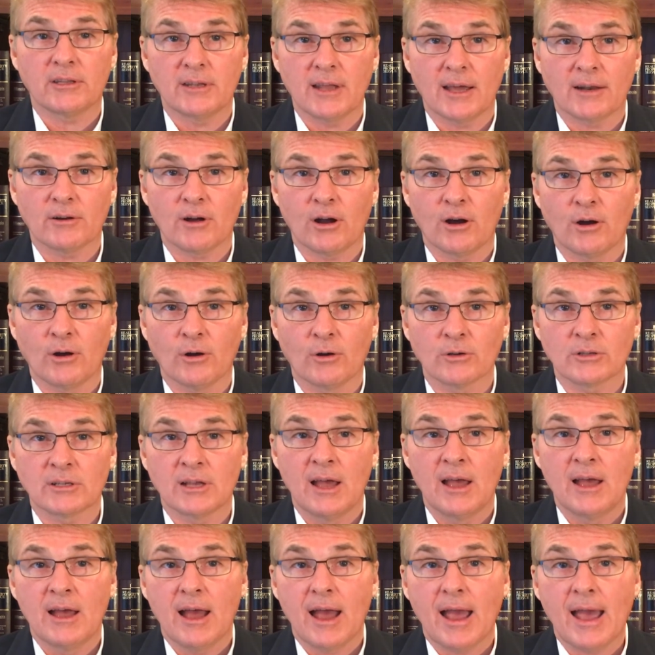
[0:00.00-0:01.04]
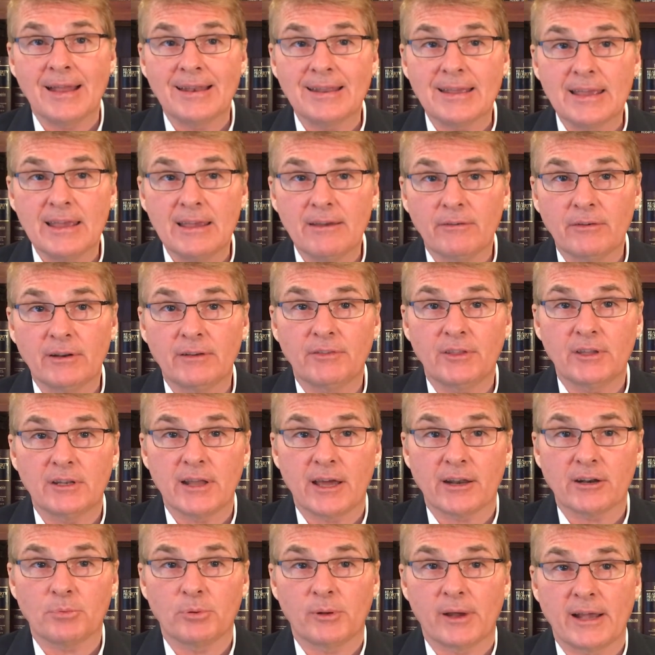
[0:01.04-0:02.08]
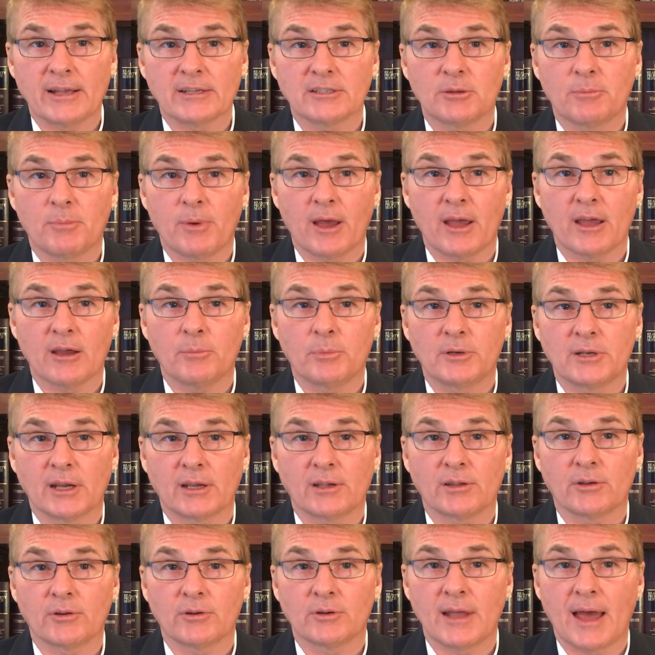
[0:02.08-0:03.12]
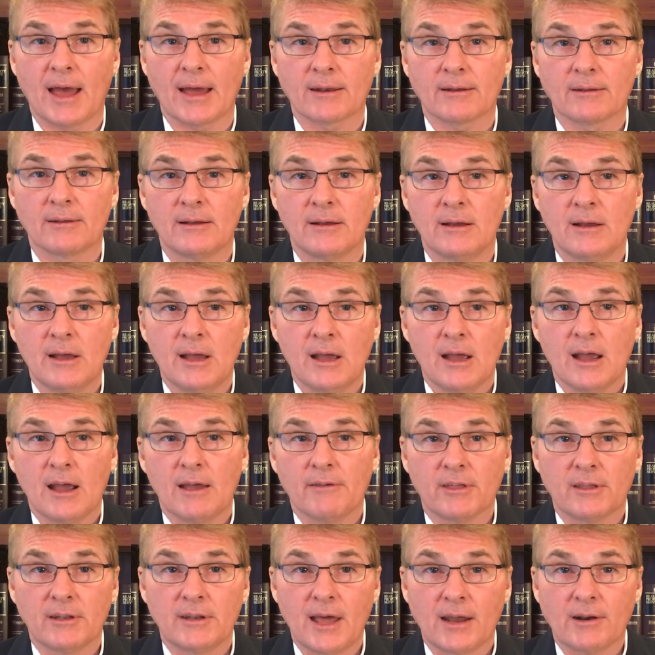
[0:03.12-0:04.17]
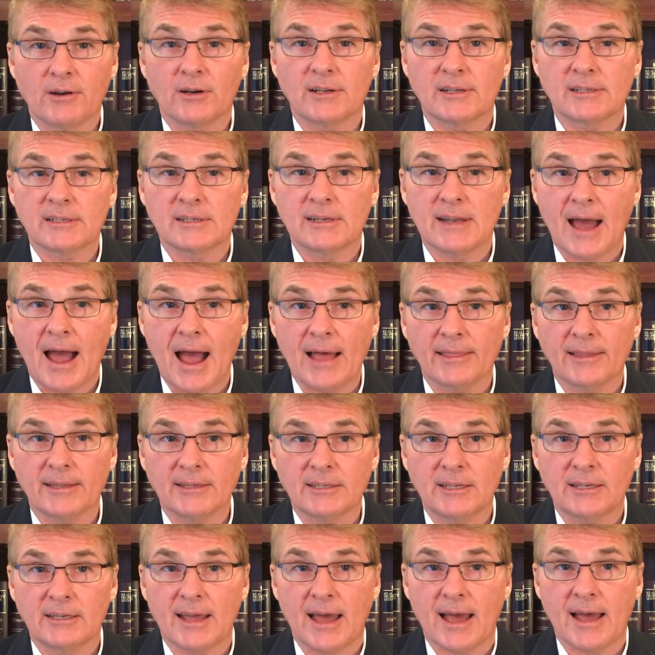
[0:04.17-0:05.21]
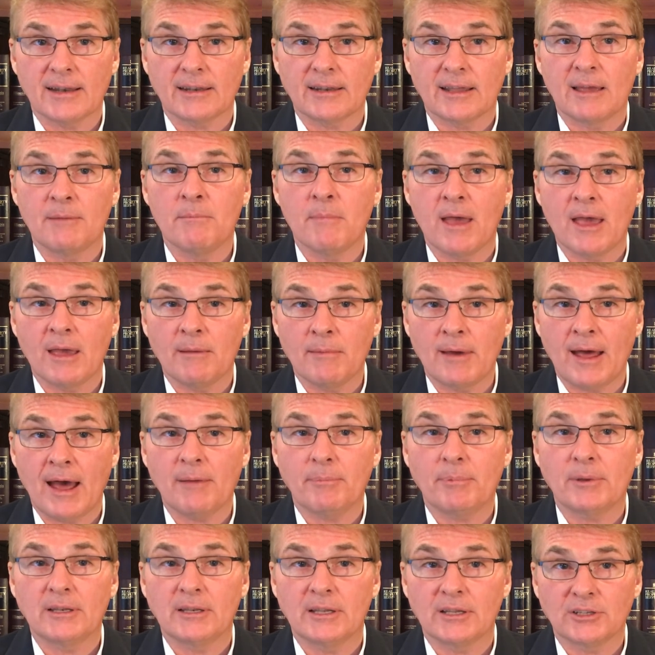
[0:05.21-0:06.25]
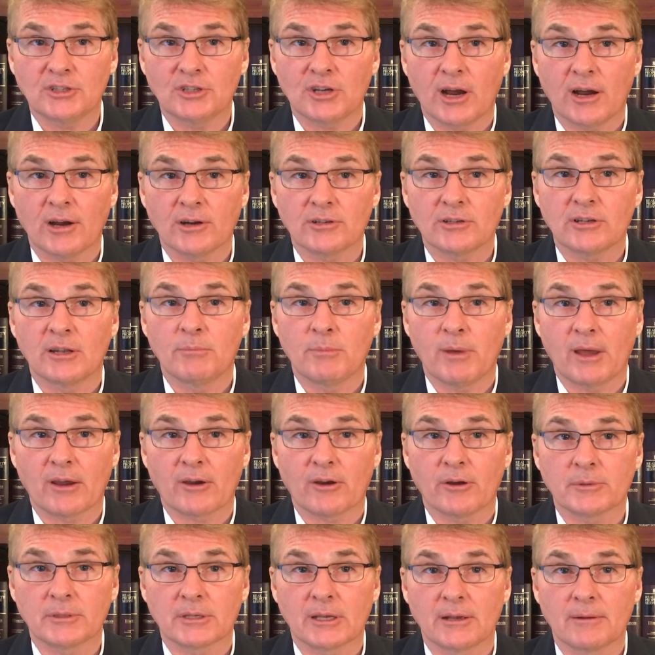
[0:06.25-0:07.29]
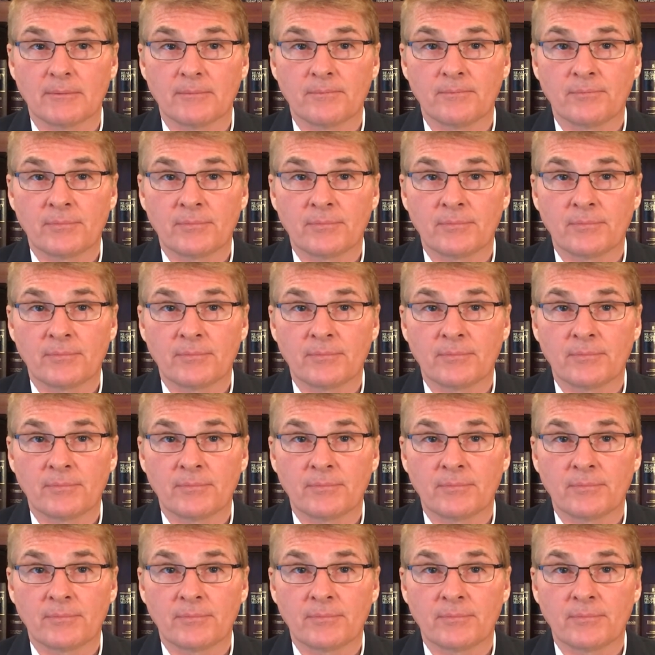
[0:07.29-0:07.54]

debtor owes, and even if the debtor plans to pay a particular debt. If the debtor does not list a debt, it may not be discharged in bankruptcy.